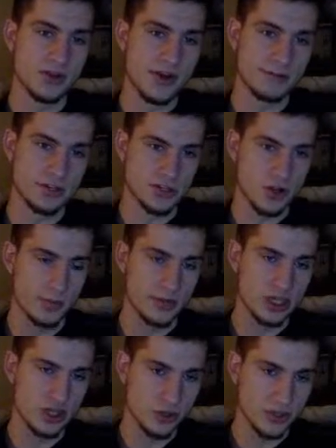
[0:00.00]
You never saw
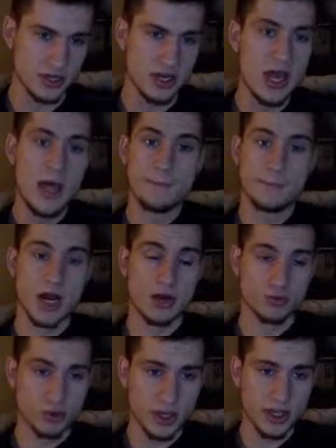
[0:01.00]
me use it, but I
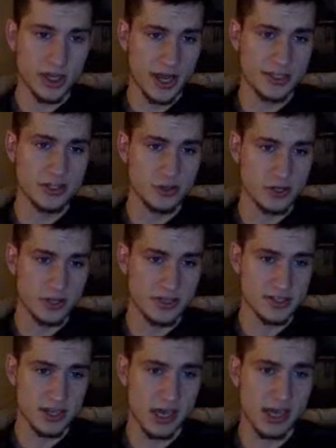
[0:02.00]
really liked using
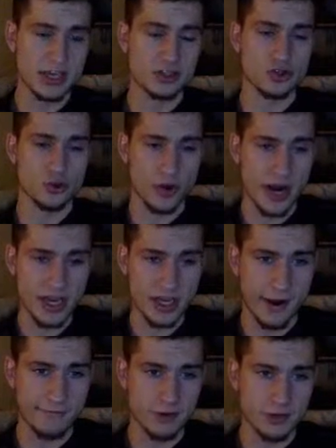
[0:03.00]
this thing. It gets great
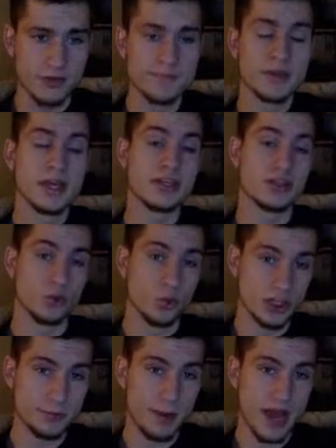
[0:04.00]
coverage. It's a
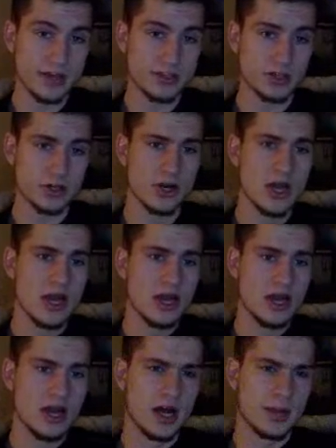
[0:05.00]
Wish Passer.
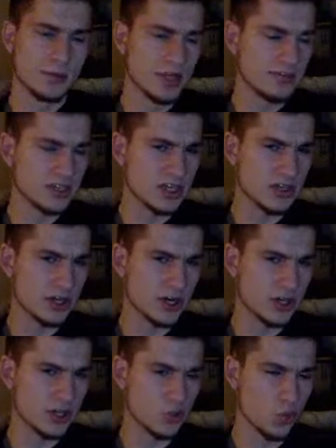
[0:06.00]
I believe it's a
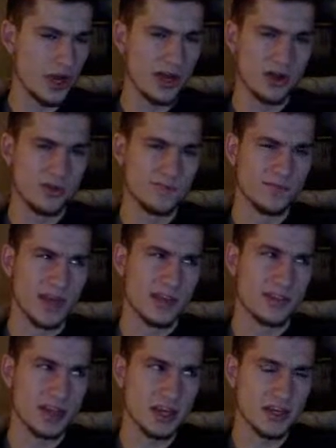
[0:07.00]
Cleric as well.
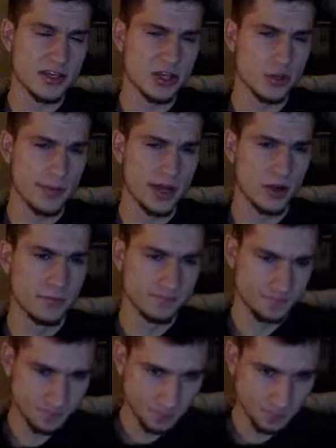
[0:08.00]
I think it gets Heal Bell.